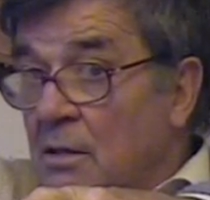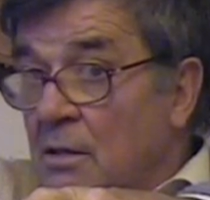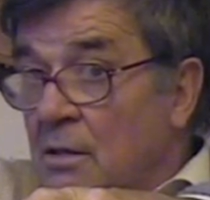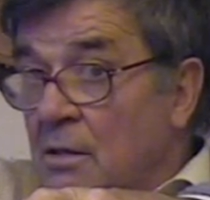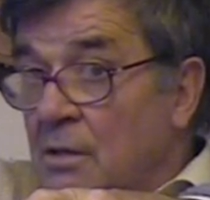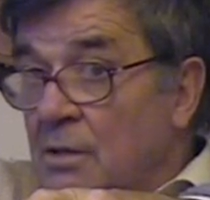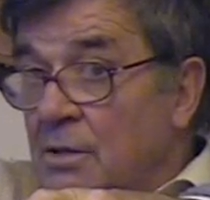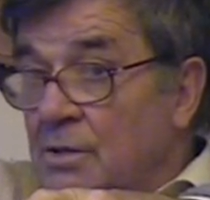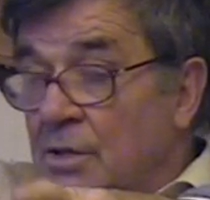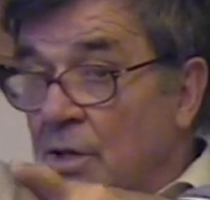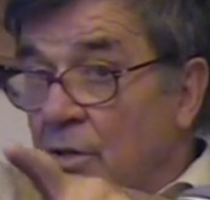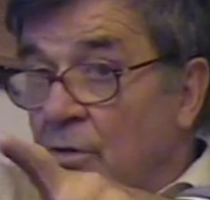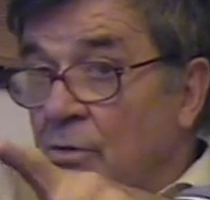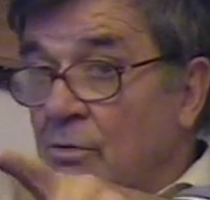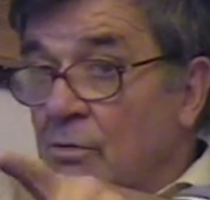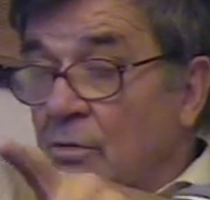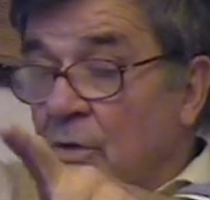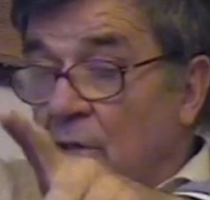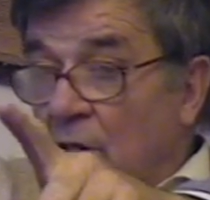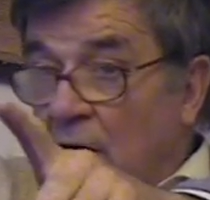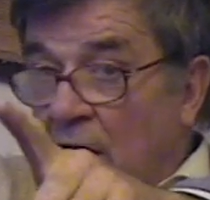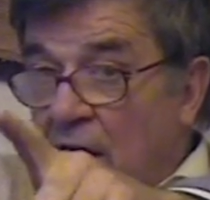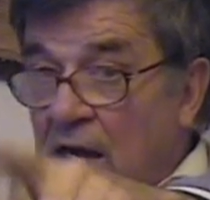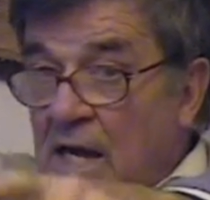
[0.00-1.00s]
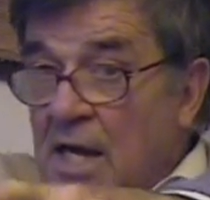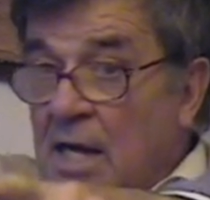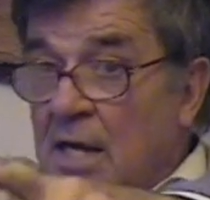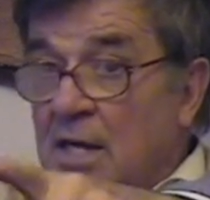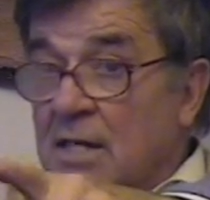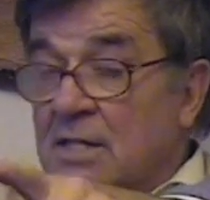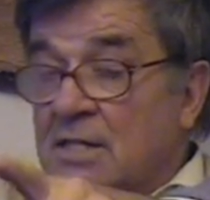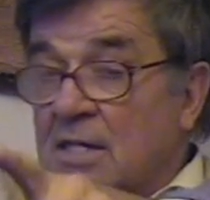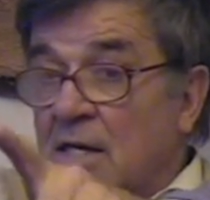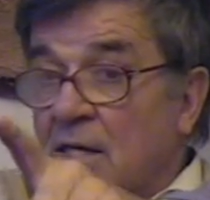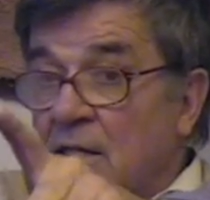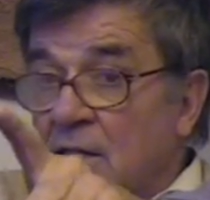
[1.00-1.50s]
So he
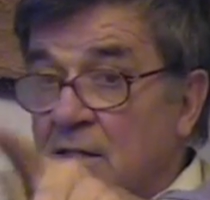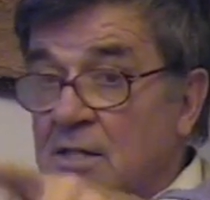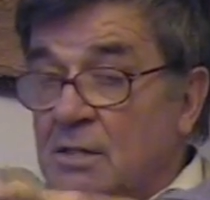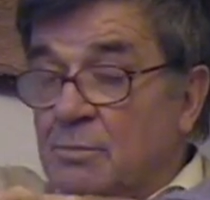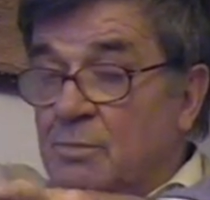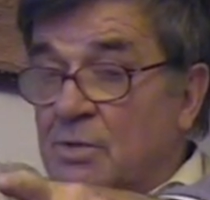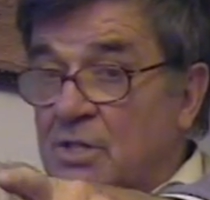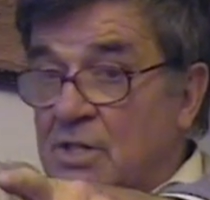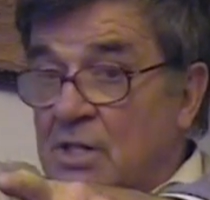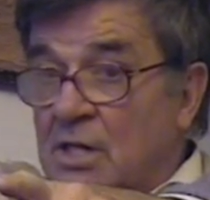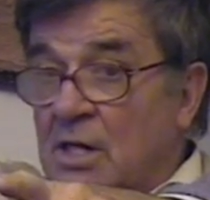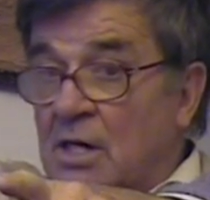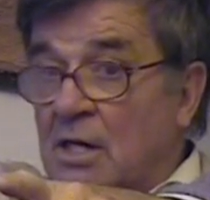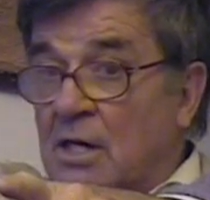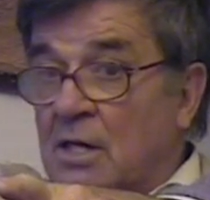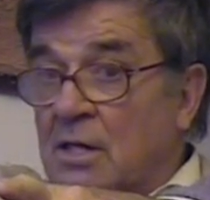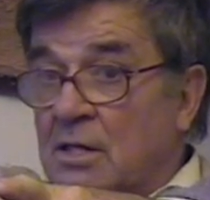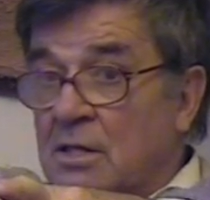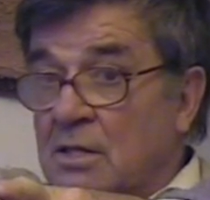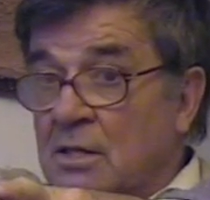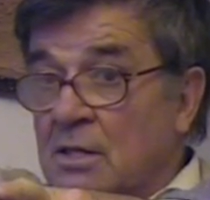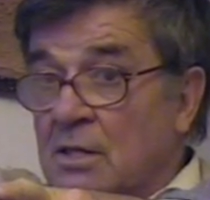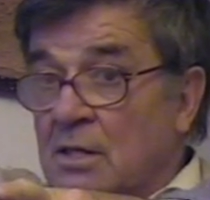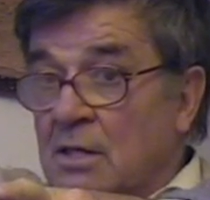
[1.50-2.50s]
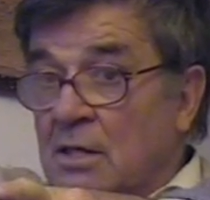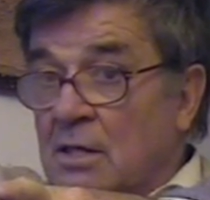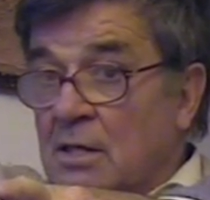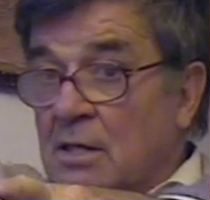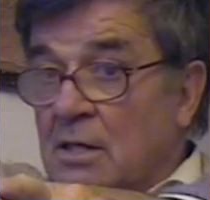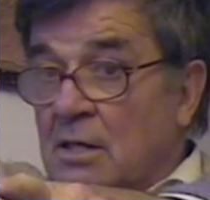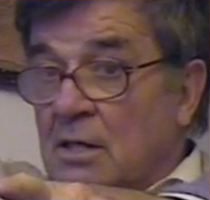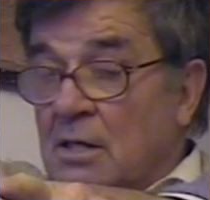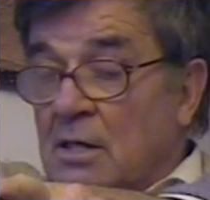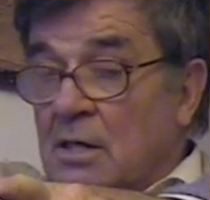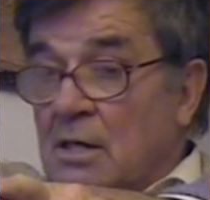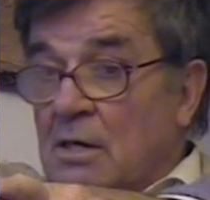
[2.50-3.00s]
said it's absurd
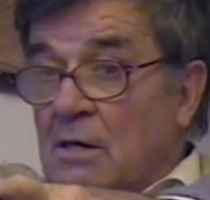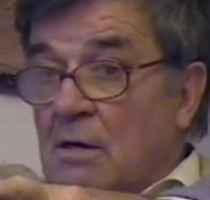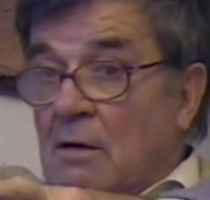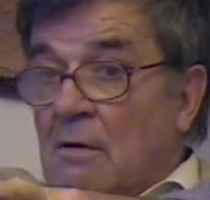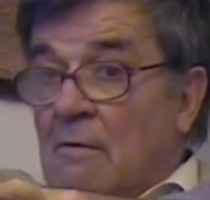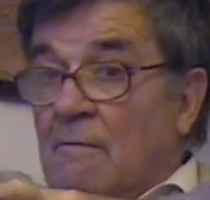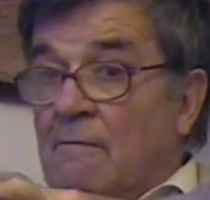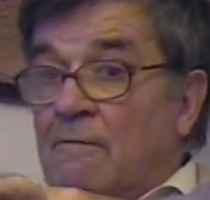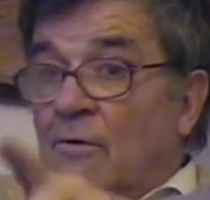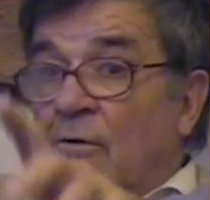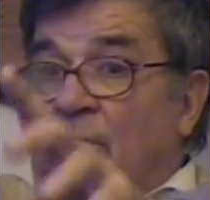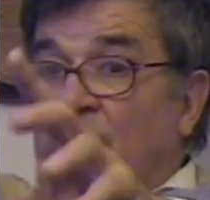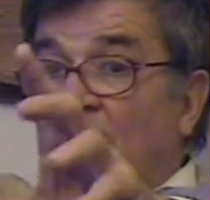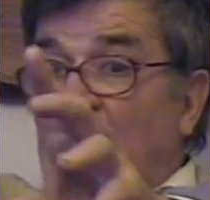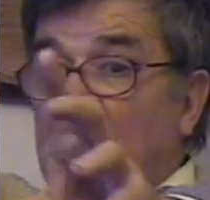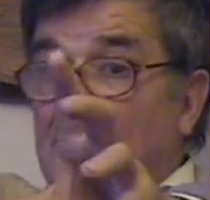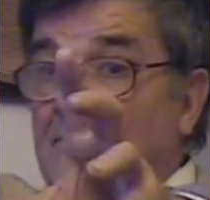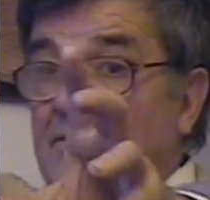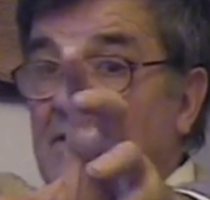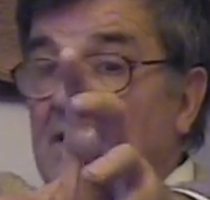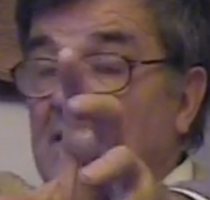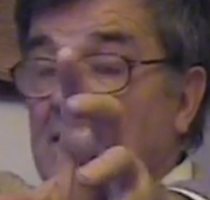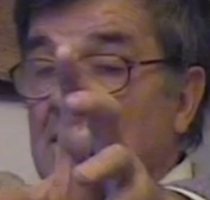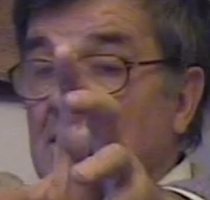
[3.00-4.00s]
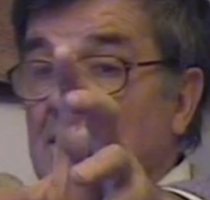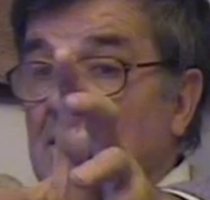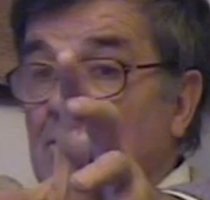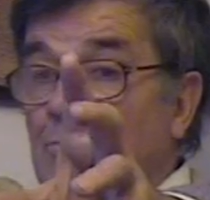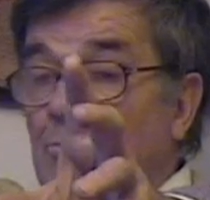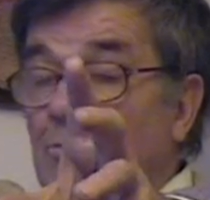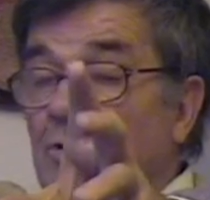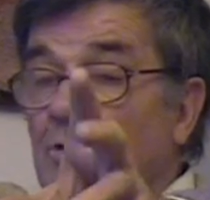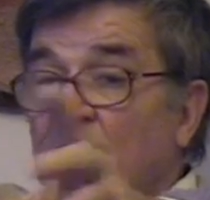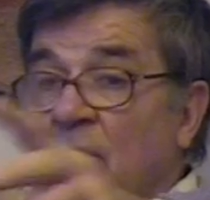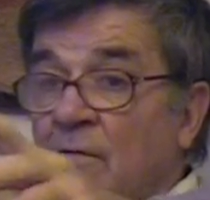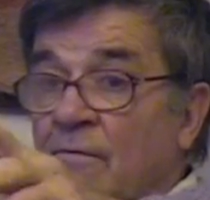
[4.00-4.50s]
for that thing
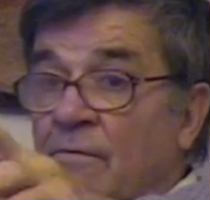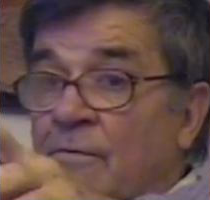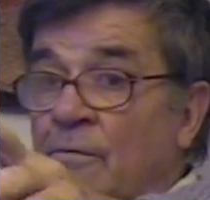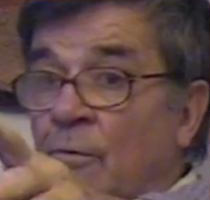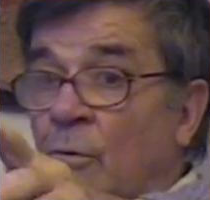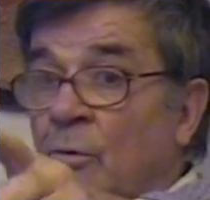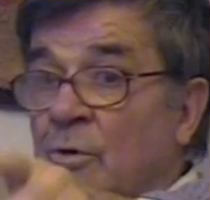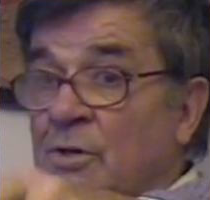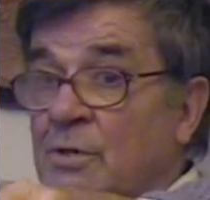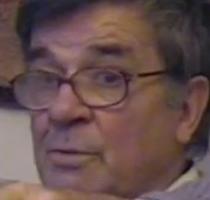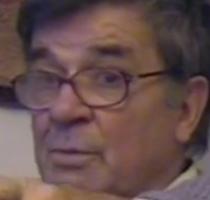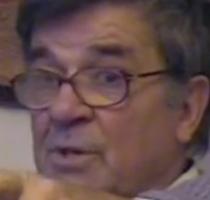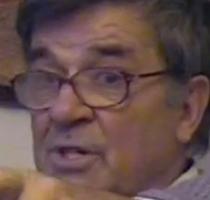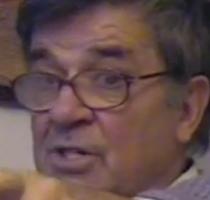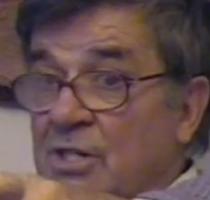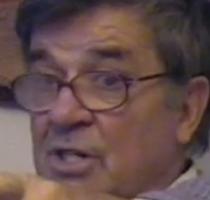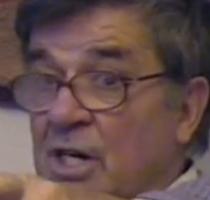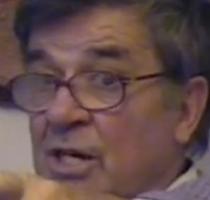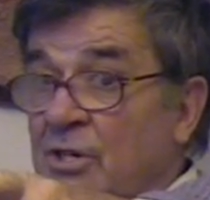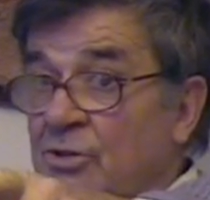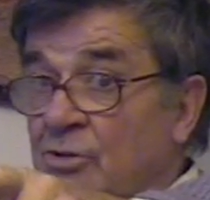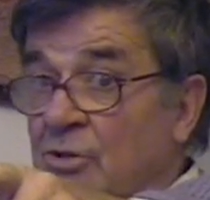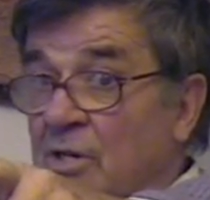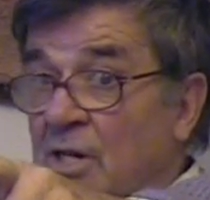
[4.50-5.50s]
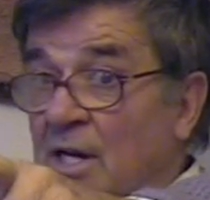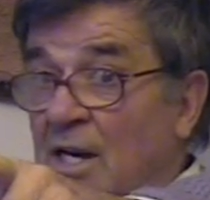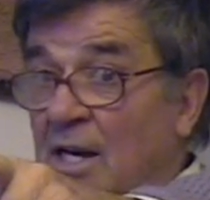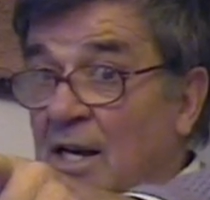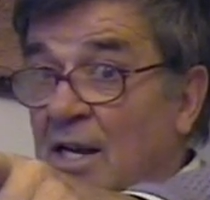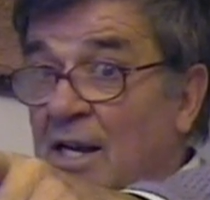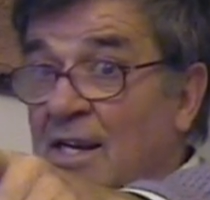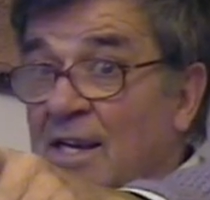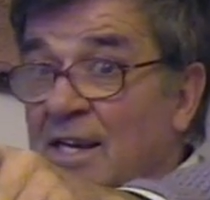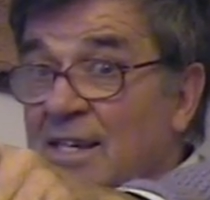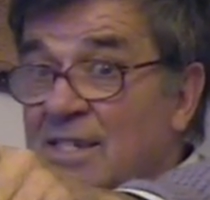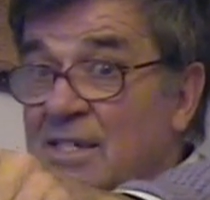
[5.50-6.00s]
moving forward to be stationary,
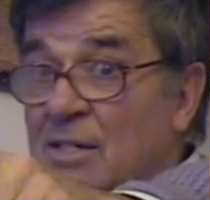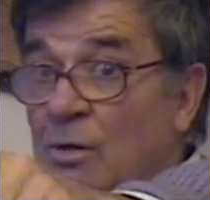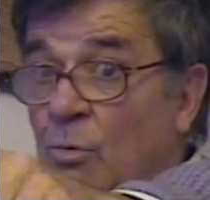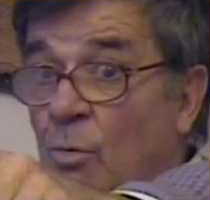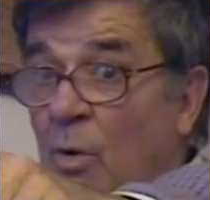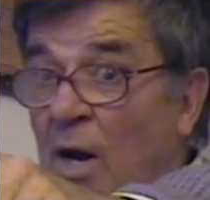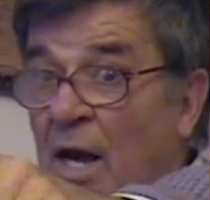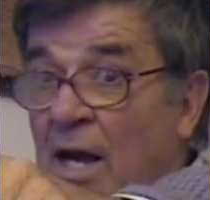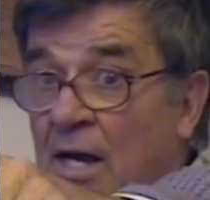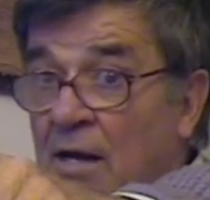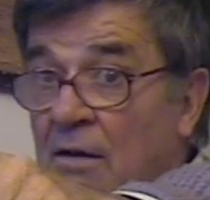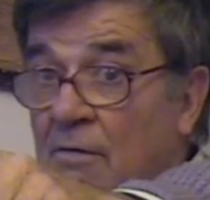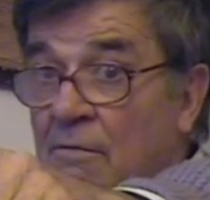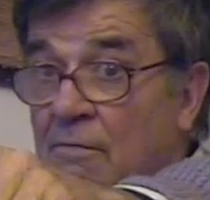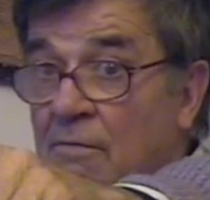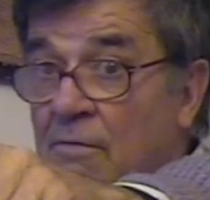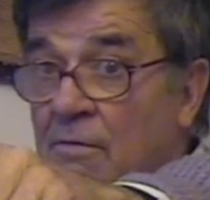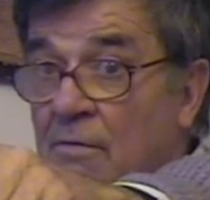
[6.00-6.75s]
and it's a wave.